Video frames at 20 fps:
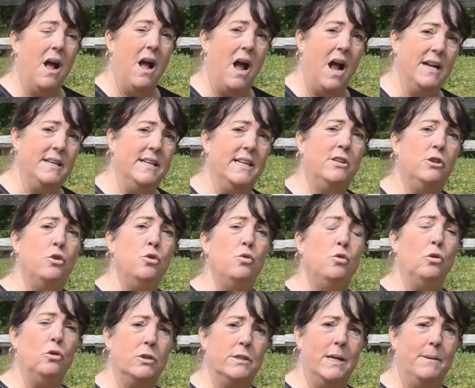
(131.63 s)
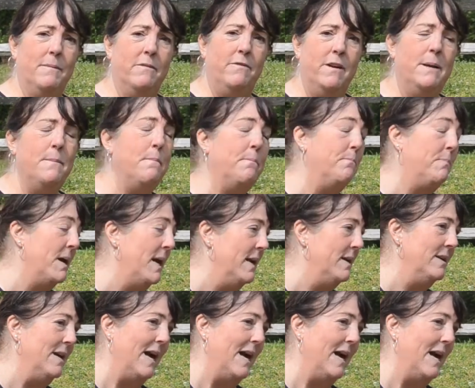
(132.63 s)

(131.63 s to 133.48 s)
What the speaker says: I did Google some of it, but